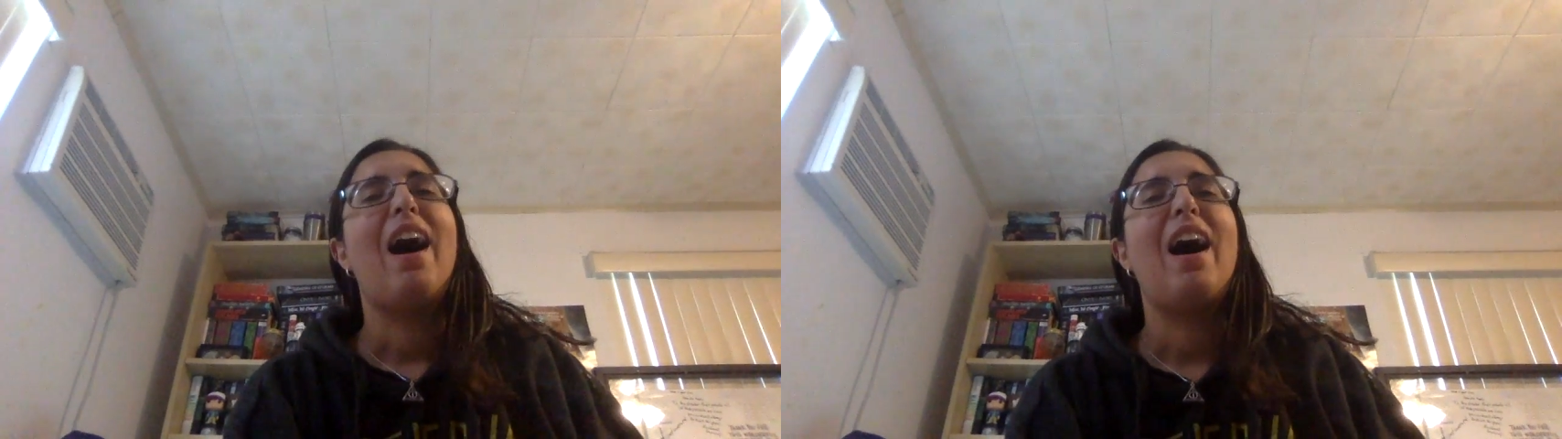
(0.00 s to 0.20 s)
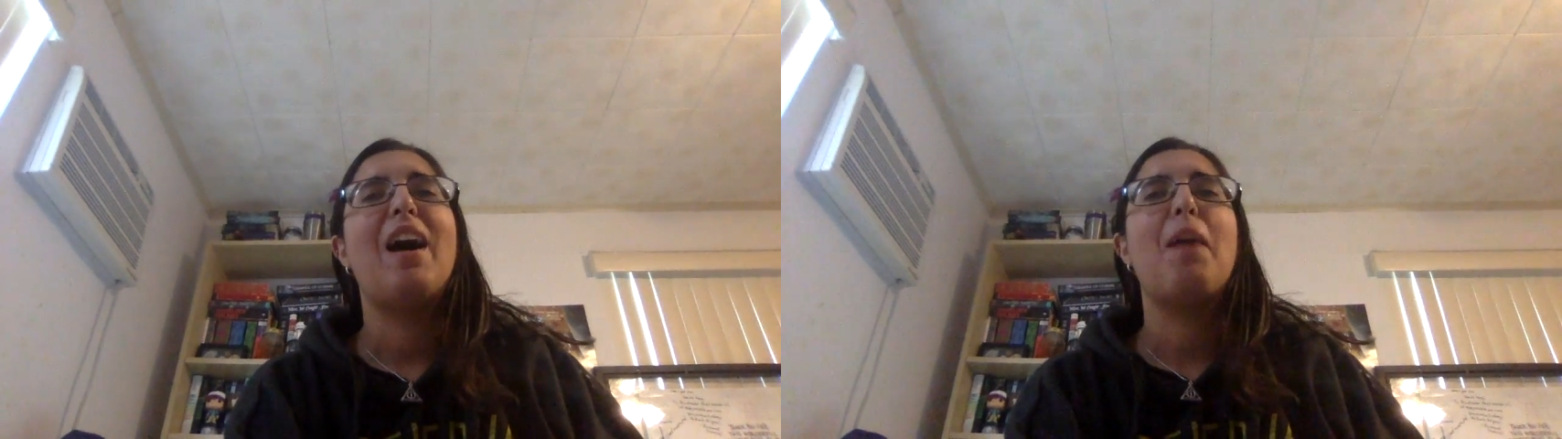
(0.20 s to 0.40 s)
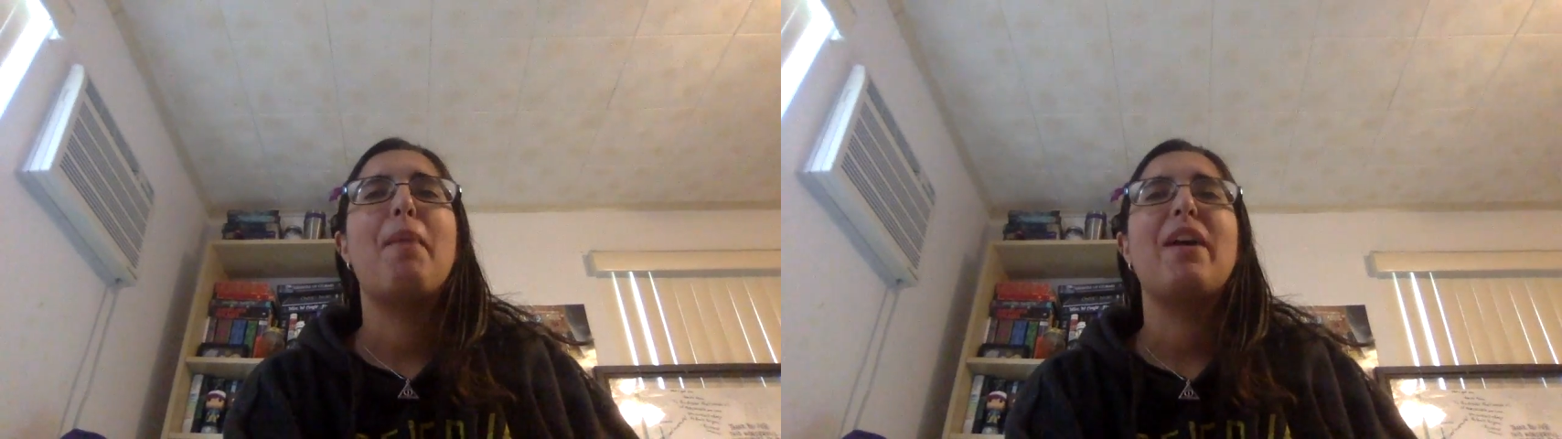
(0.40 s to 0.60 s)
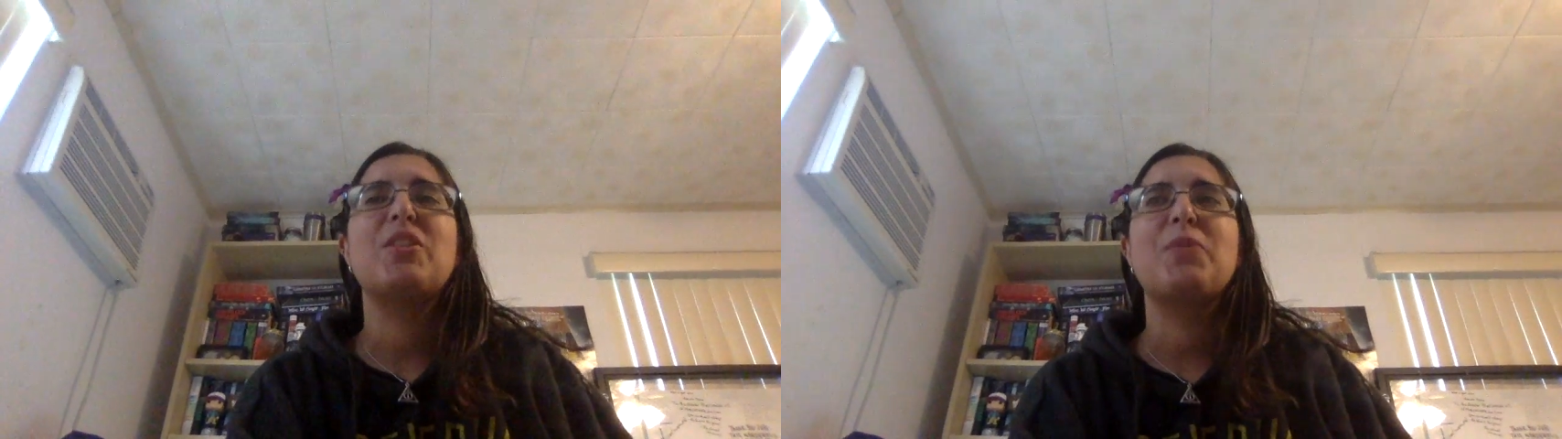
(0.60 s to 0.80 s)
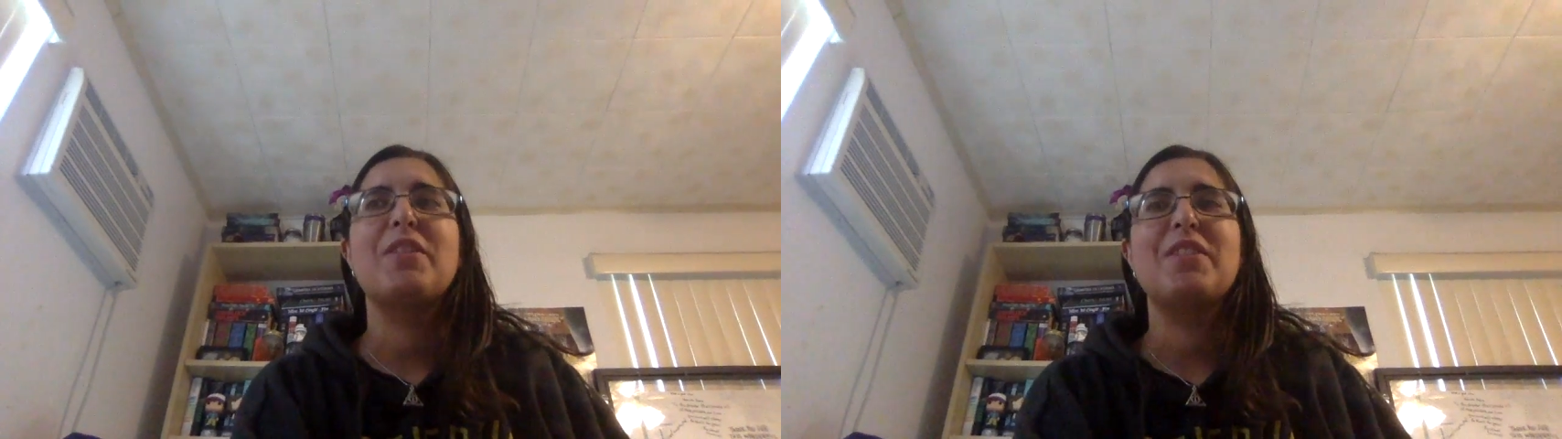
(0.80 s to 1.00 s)
I just
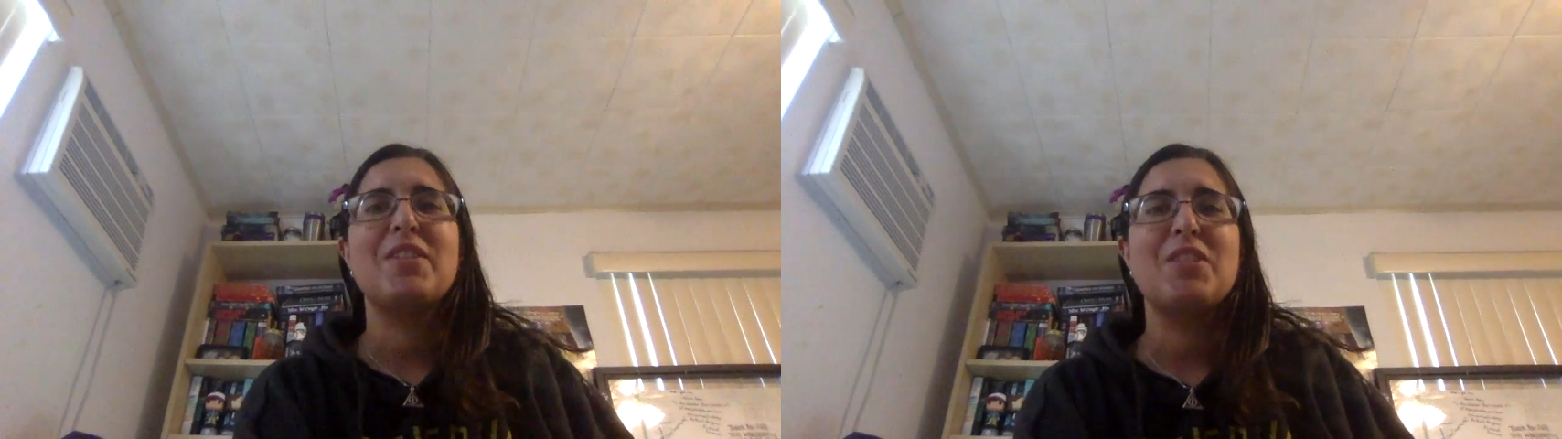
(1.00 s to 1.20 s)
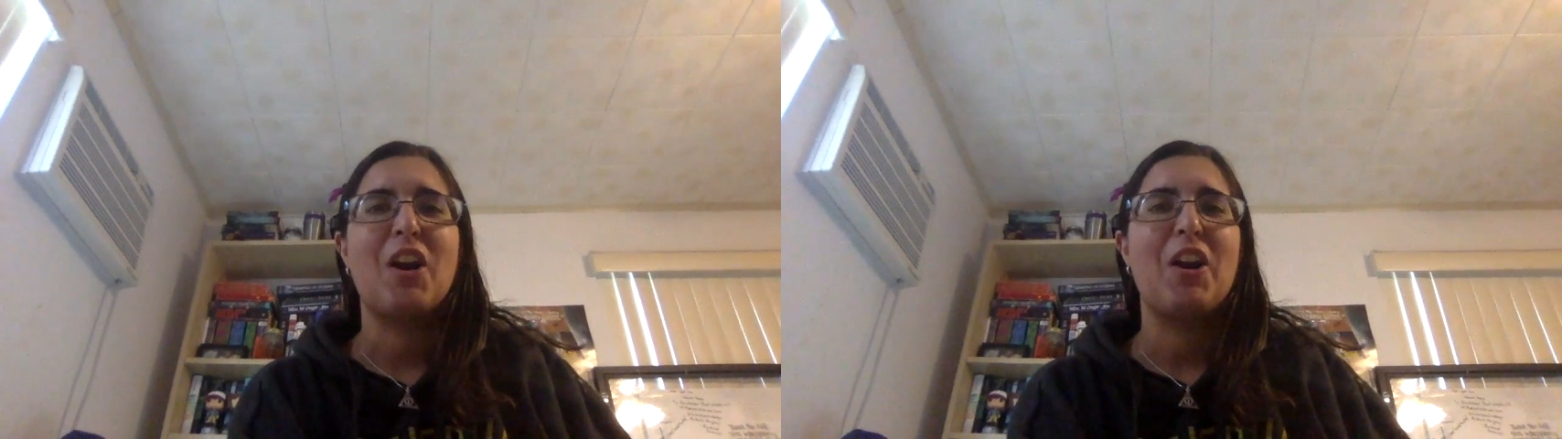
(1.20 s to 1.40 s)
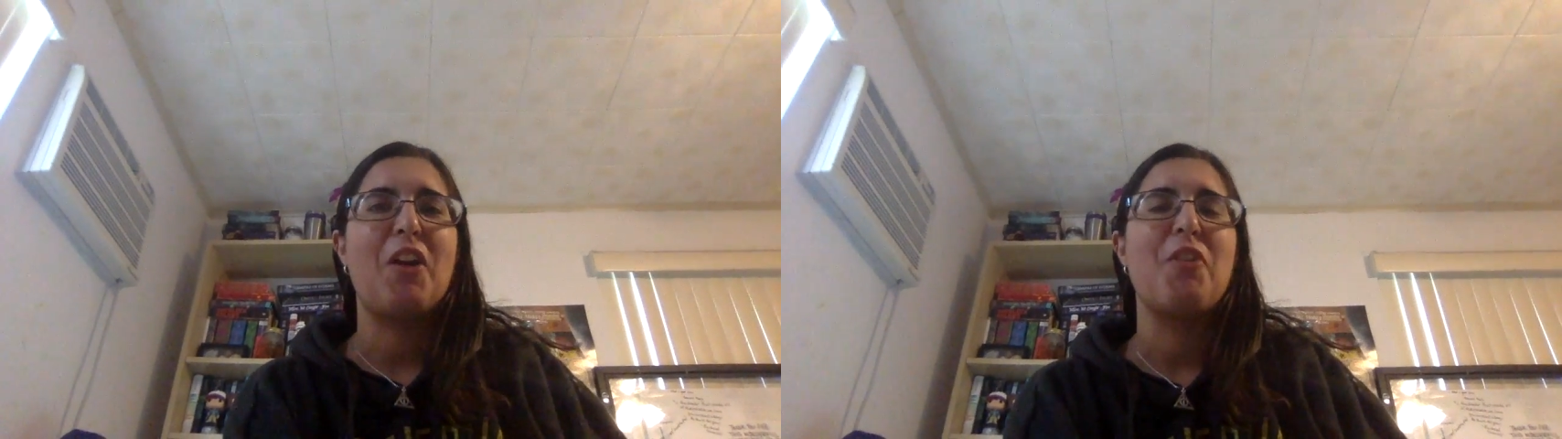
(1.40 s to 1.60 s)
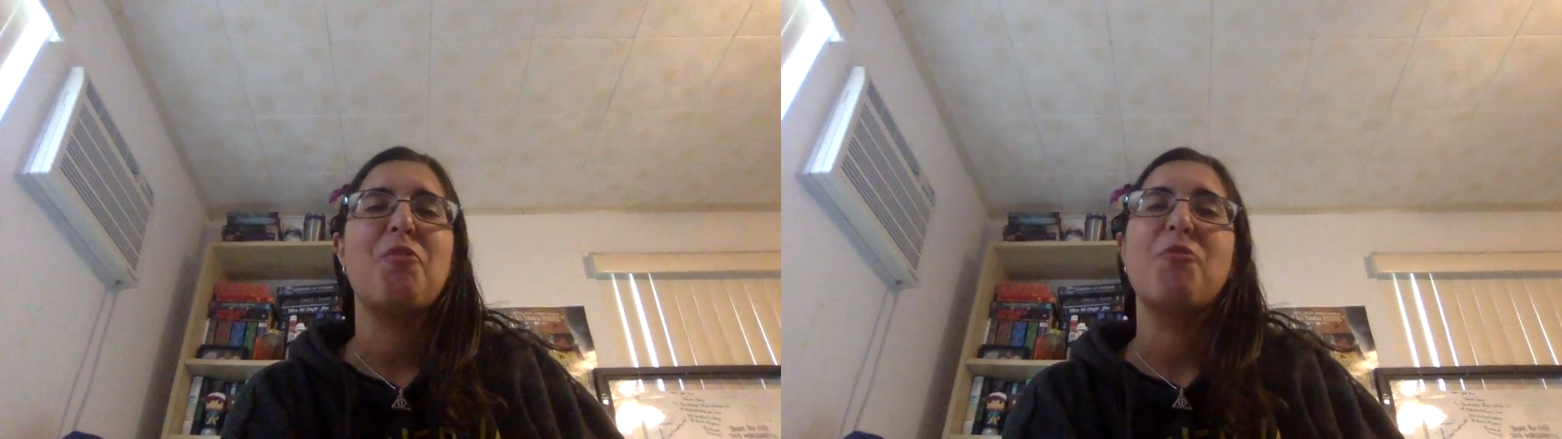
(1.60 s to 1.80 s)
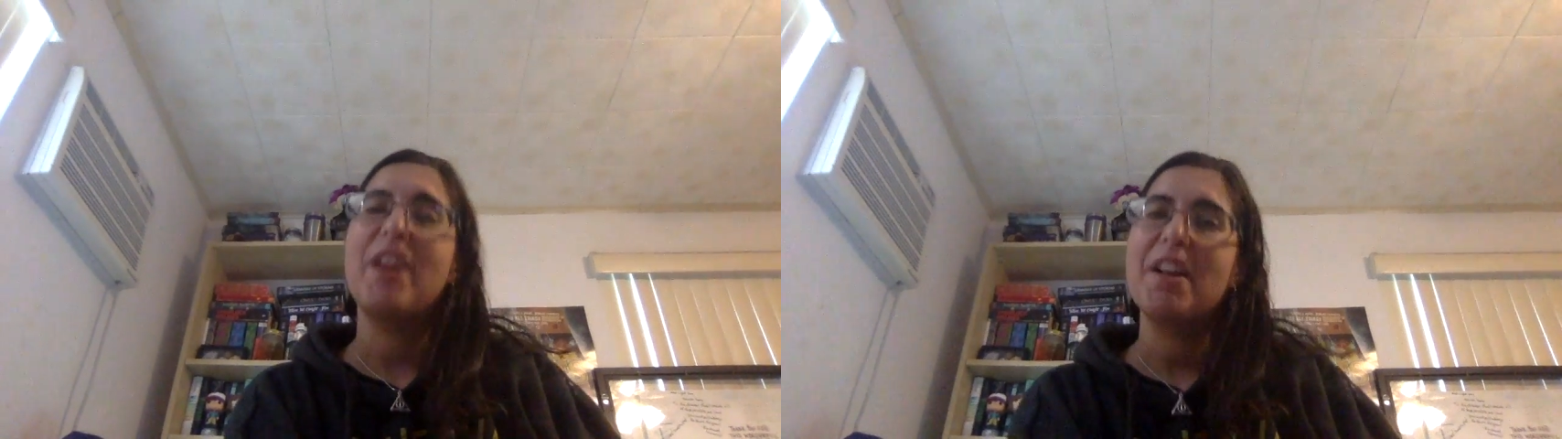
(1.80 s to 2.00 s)
wanted to start a new
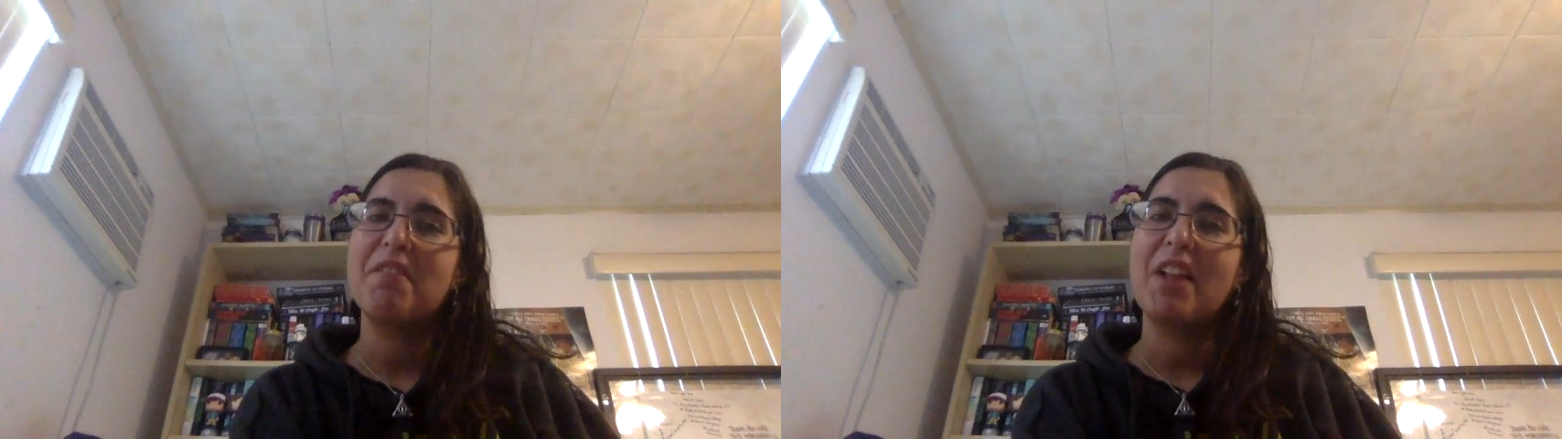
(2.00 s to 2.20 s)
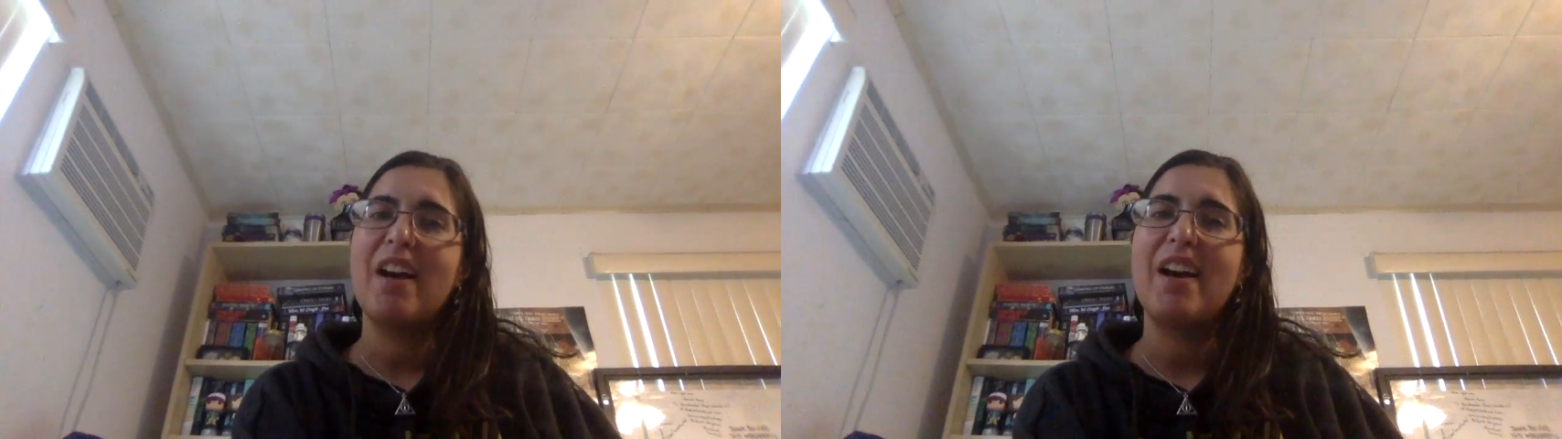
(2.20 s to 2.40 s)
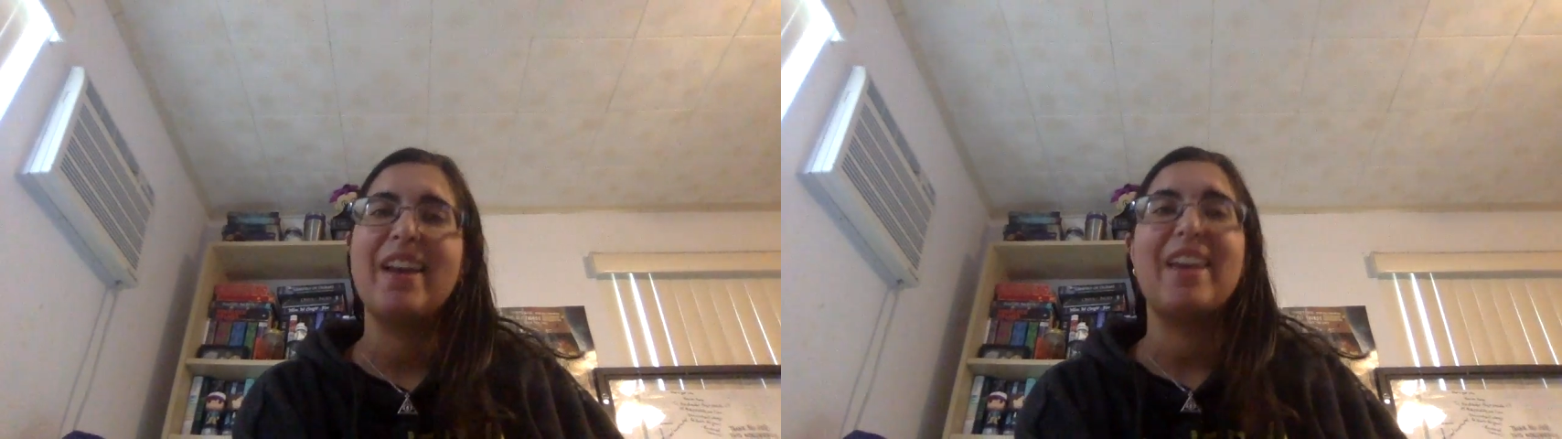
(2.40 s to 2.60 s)
reading vlog.